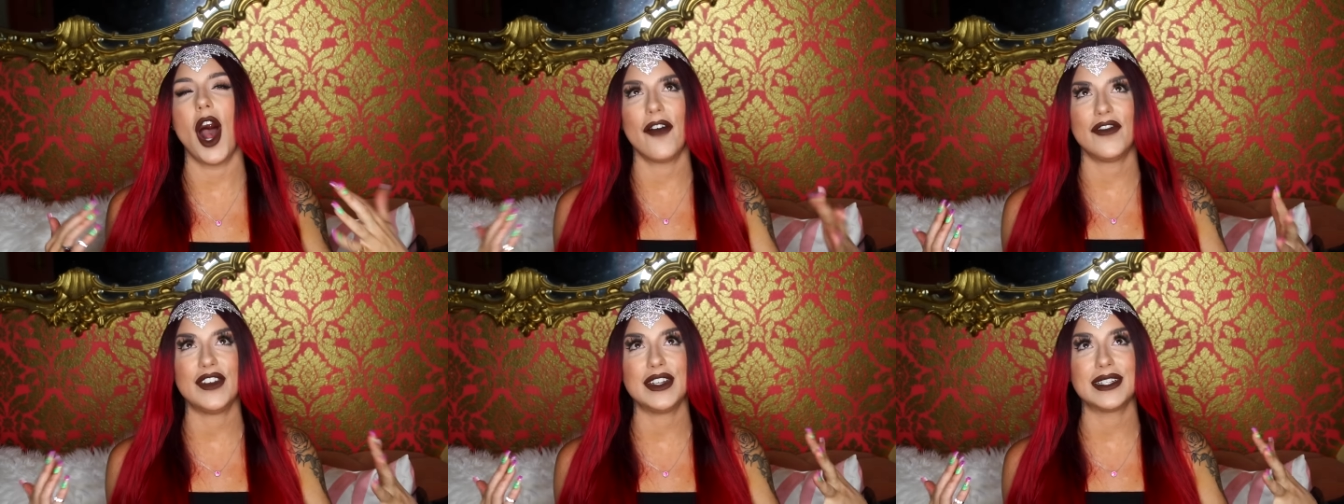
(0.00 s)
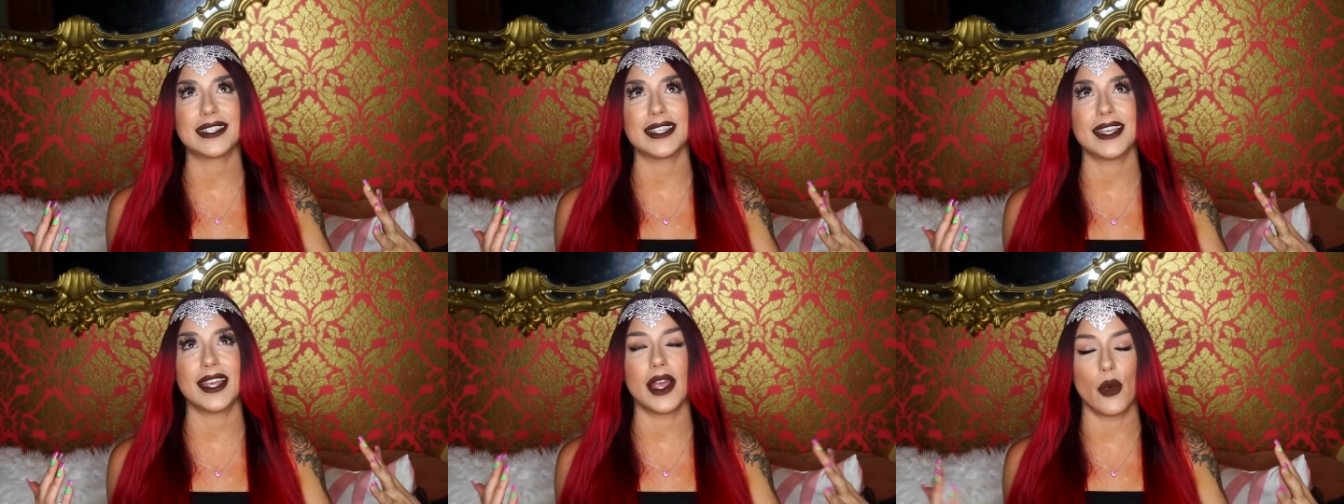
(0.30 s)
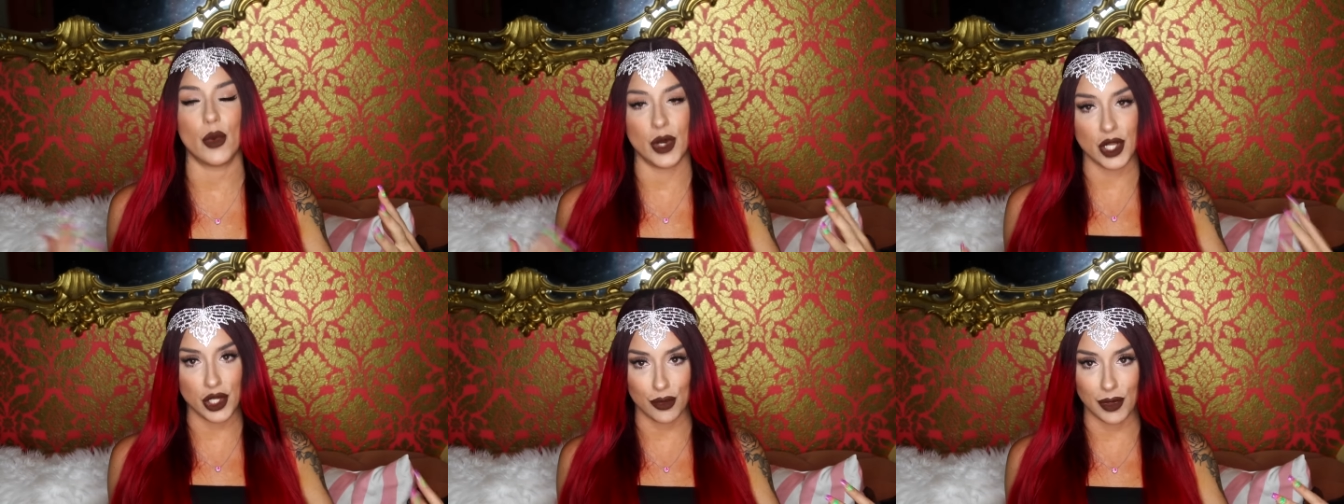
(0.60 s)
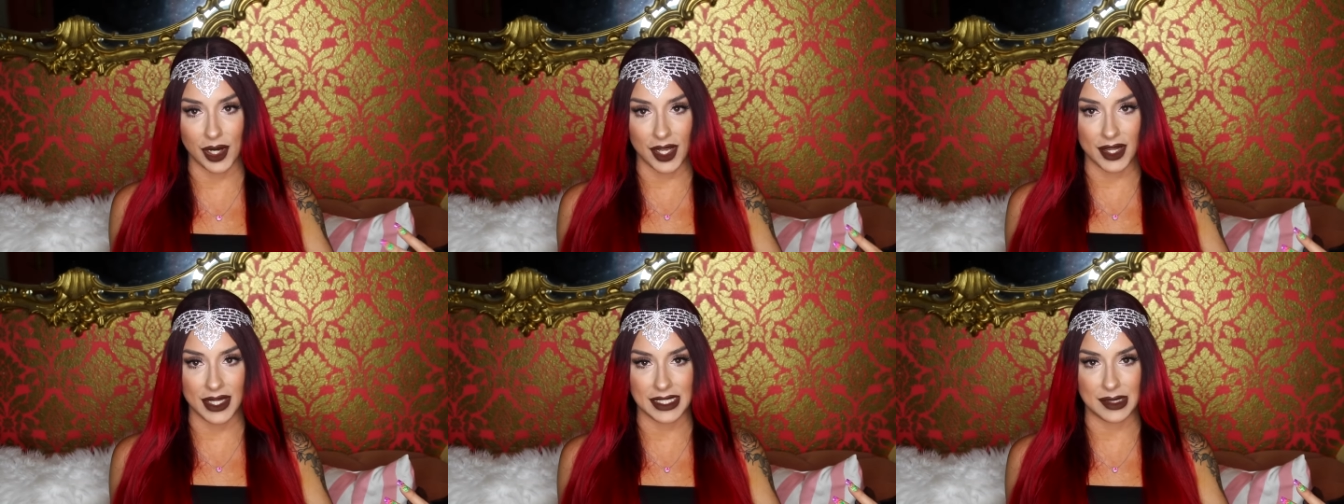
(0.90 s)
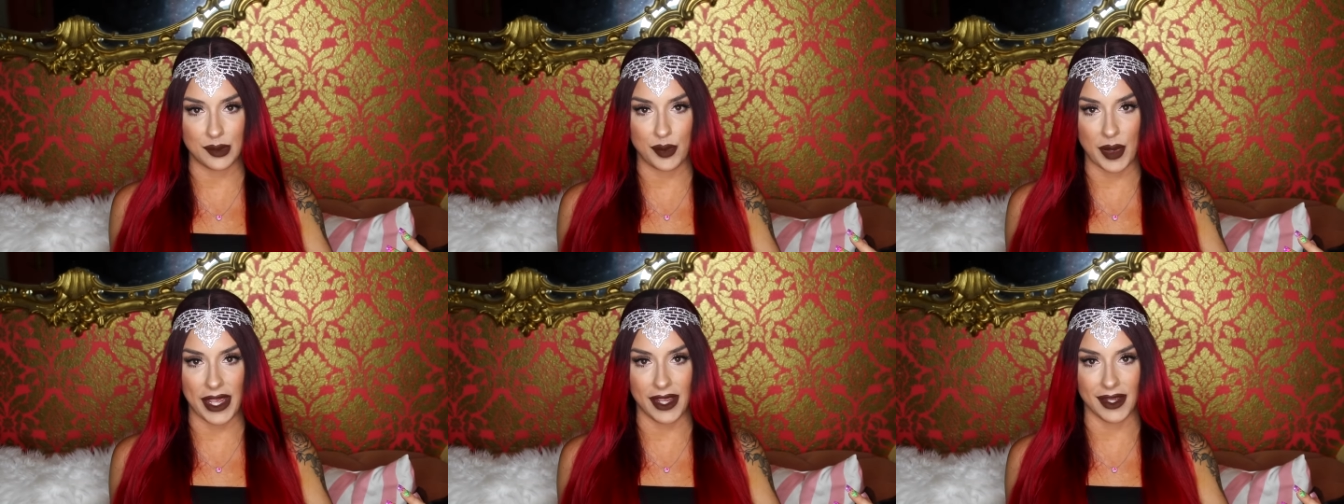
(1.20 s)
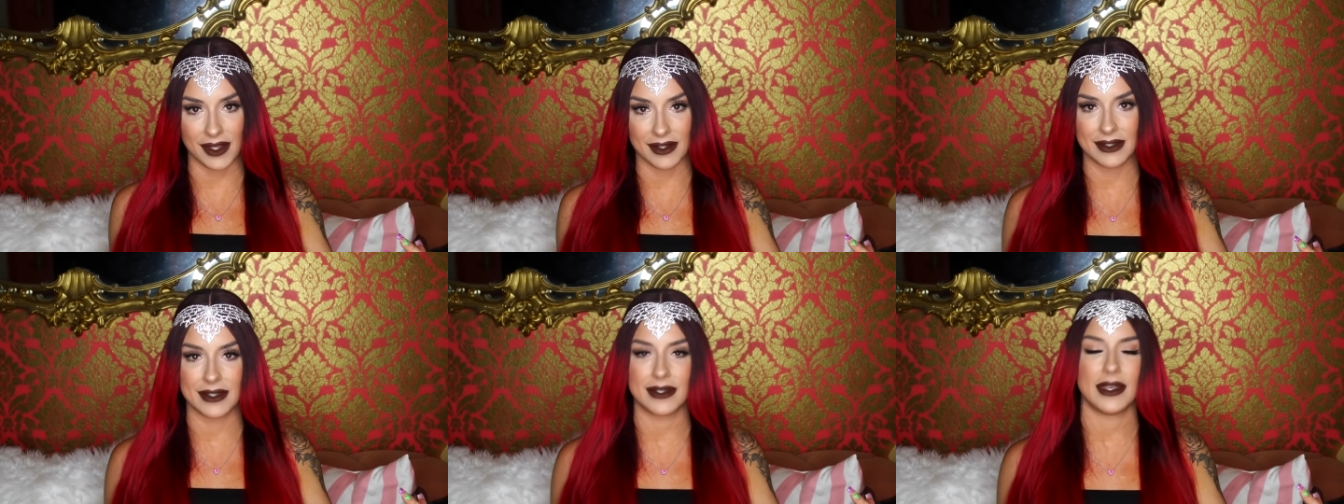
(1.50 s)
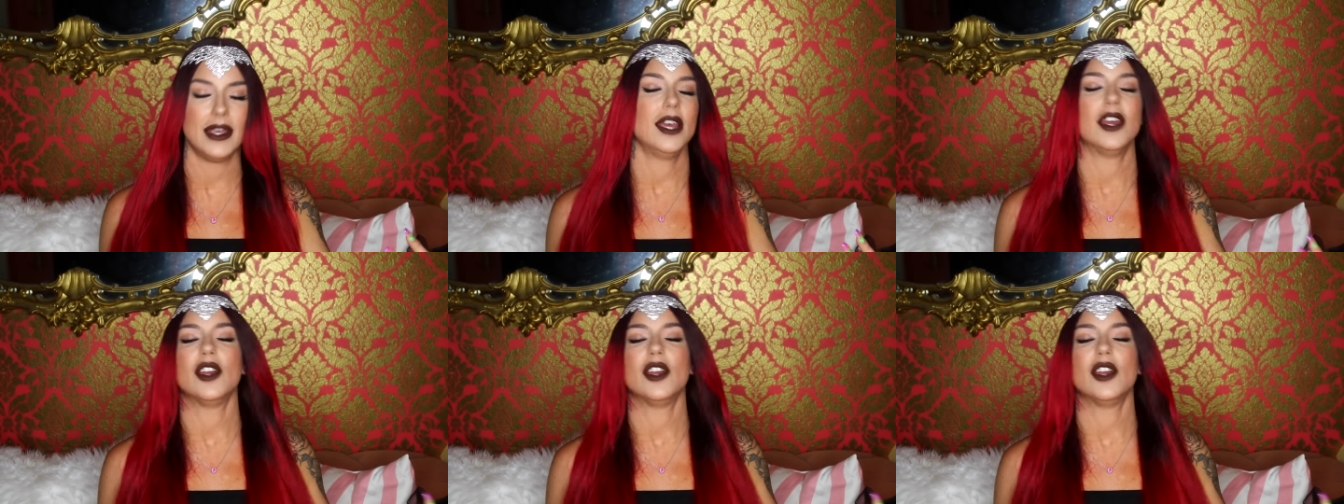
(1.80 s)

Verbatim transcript: Obviously, when you wear these pants,